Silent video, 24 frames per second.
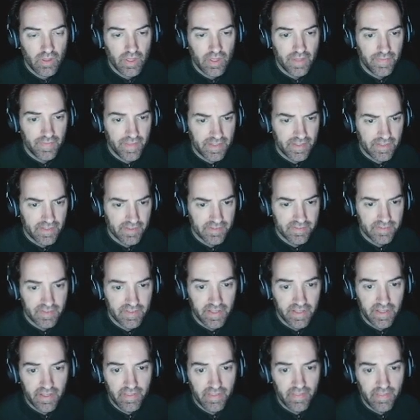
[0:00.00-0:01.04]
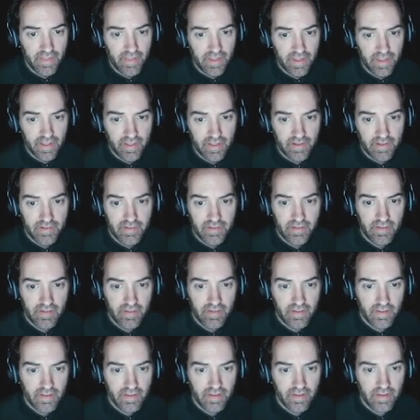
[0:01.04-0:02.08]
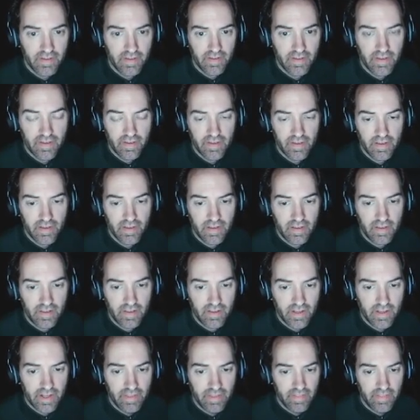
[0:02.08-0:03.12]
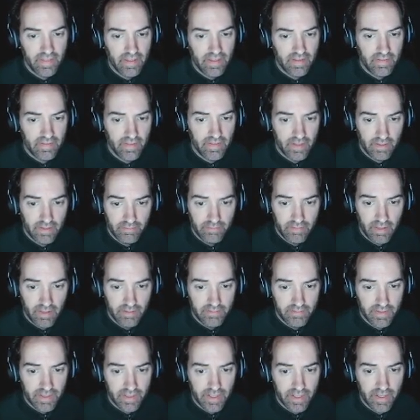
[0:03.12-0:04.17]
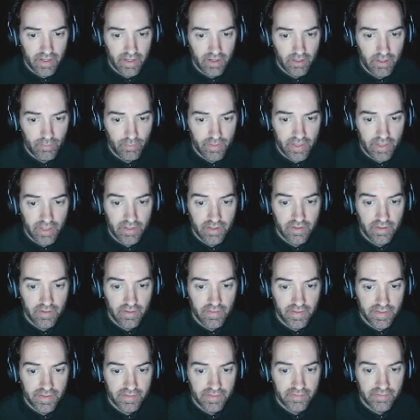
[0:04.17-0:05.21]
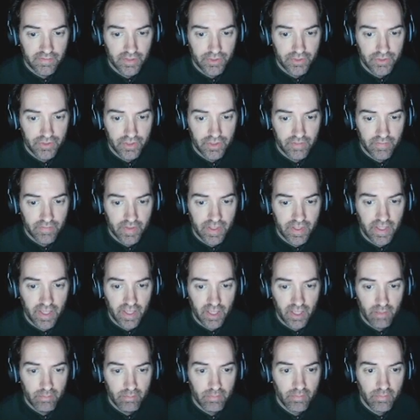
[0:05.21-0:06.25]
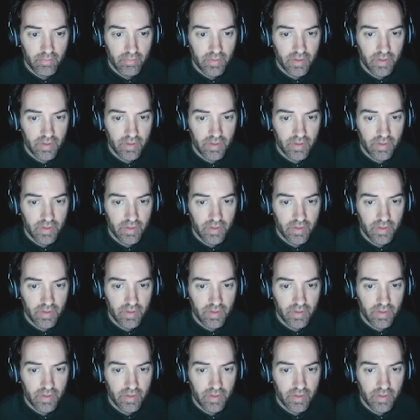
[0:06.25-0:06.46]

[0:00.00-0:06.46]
I'd like to say that I think a lot of love and care went into this version of the game.